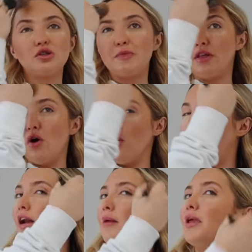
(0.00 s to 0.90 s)
just be the O
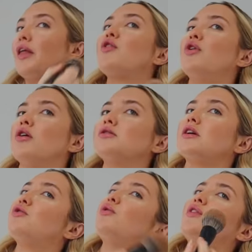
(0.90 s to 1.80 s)
I mean, like, who knows?
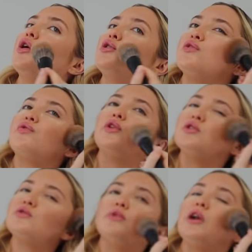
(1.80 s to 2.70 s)
Like, who even knows if
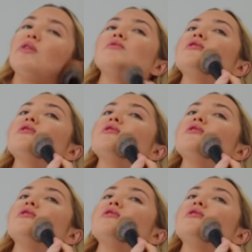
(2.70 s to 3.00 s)
there's, you know,